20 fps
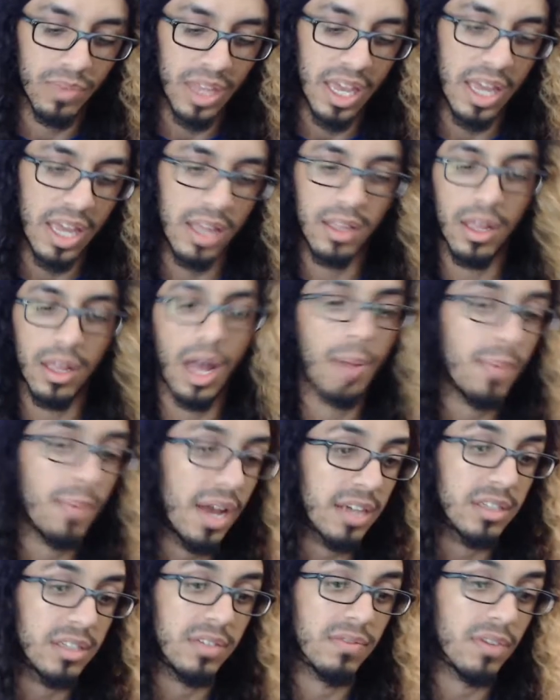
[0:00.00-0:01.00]
and I'm
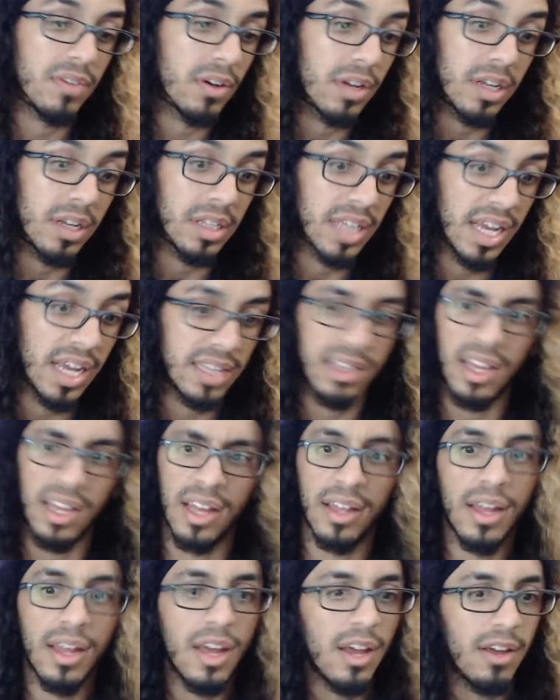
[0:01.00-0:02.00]
actually very glad
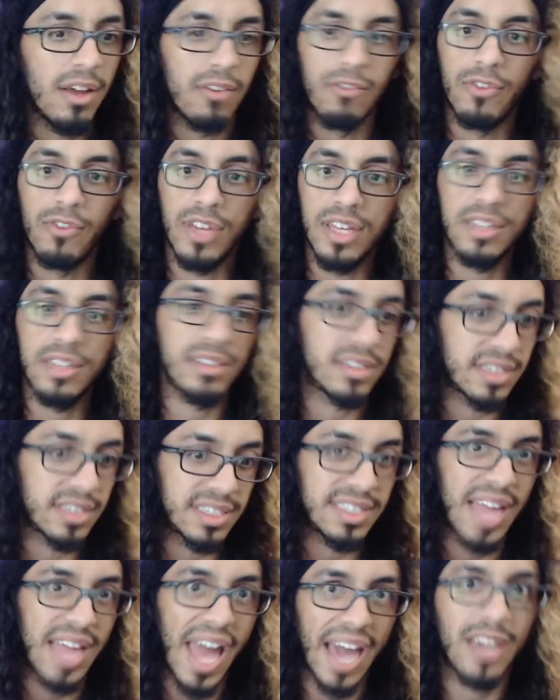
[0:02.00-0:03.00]
that Viz
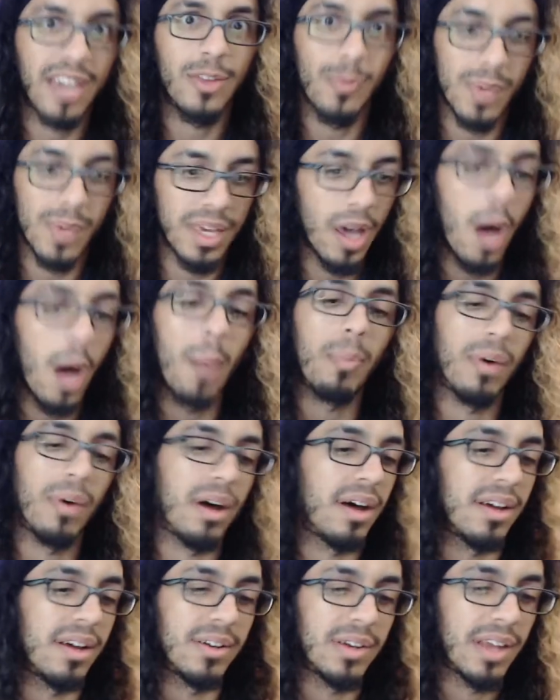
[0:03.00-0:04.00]
stacked me up
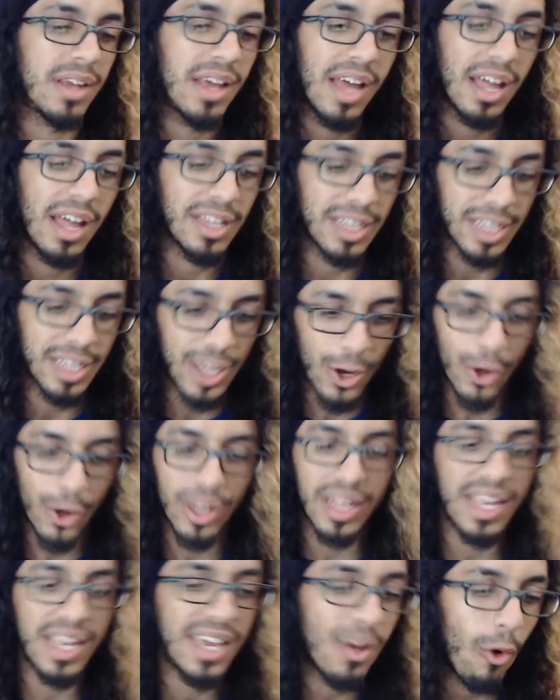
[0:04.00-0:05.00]
on
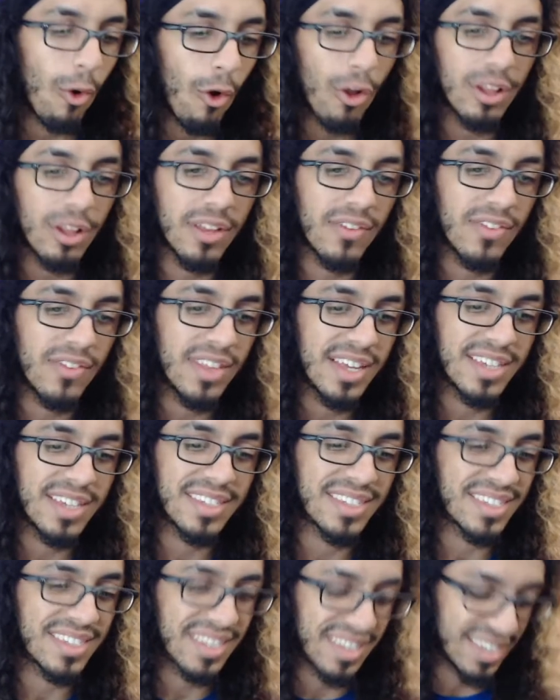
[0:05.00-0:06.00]
literally all of
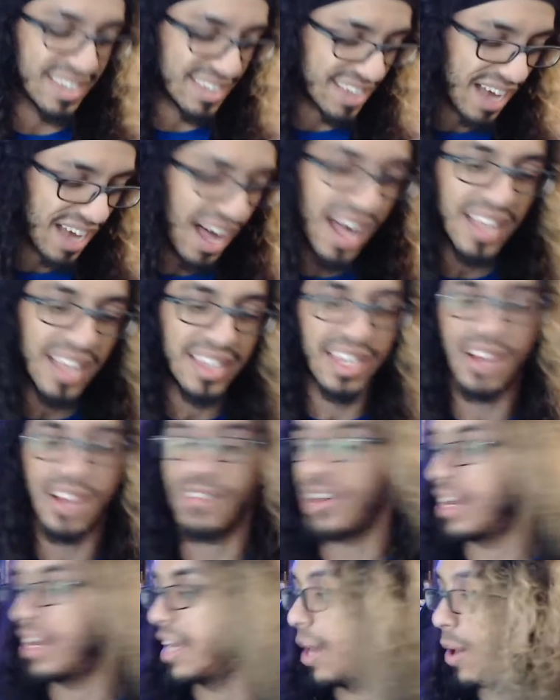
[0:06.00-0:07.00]
this this content
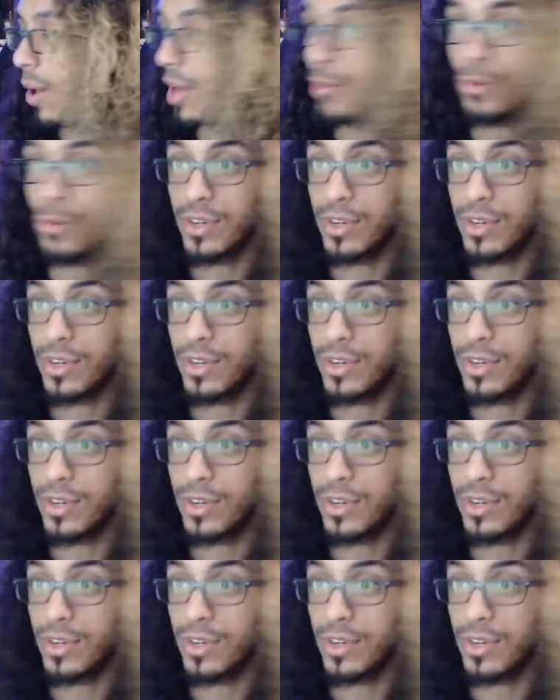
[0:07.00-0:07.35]
right now, and we're